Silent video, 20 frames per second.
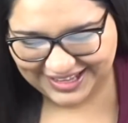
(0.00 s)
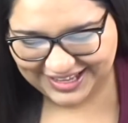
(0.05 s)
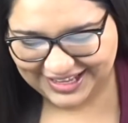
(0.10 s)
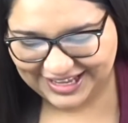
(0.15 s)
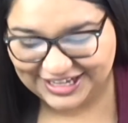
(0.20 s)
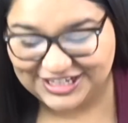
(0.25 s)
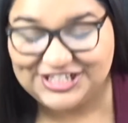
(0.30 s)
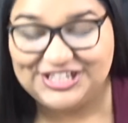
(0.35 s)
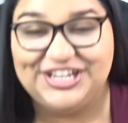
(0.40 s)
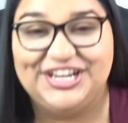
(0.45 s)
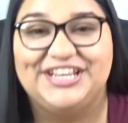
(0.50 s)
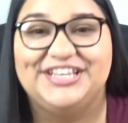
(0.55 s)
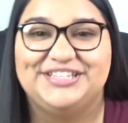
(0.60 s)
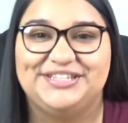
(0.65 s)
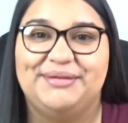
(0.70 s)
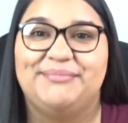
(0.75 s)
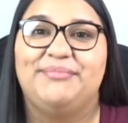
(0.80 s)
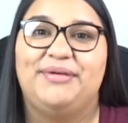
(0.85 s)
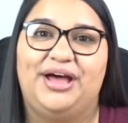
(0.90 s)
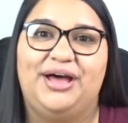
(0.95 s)
And she is a
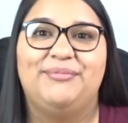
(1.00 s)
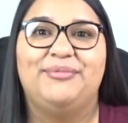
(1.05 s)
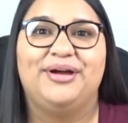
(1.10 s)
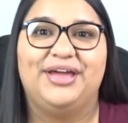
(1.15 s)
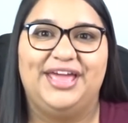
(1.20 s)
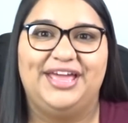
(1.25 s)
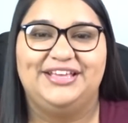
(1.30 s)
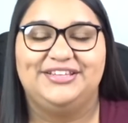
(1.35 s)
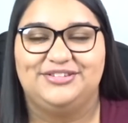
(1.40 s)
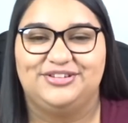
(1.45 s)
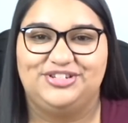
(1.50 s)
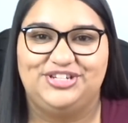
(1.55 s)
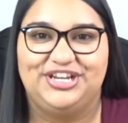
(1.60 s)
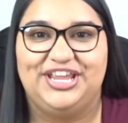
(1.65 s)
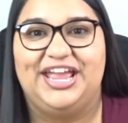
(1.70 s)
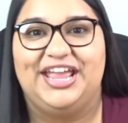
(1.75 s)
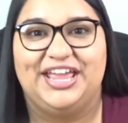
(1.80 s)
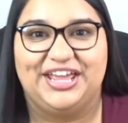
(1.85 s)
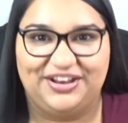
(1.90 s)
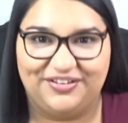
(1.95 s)
mom, okay? So she
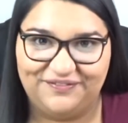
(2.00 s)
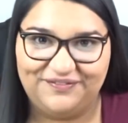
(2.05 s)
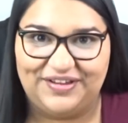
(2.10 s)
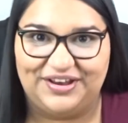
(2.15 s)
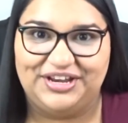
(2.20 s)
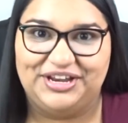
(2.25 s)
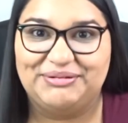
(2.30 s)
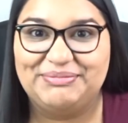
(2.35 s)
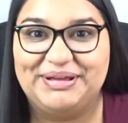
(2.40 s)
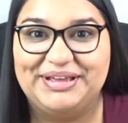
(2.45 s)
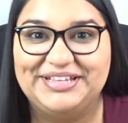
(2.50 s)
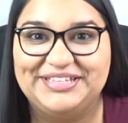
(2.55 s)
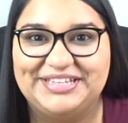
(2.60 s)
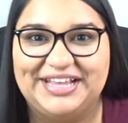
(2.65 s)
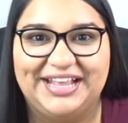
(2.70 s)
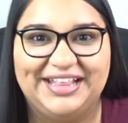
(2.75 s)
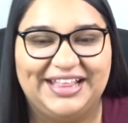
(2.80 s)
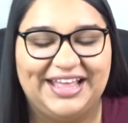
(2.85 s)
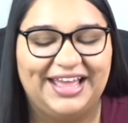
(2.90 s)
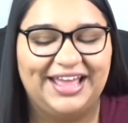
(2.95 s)
can't get offended by
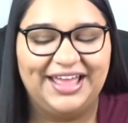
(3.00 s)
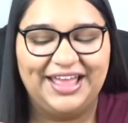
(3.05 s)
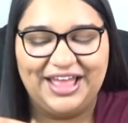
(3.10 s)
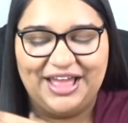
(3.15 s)
saying that.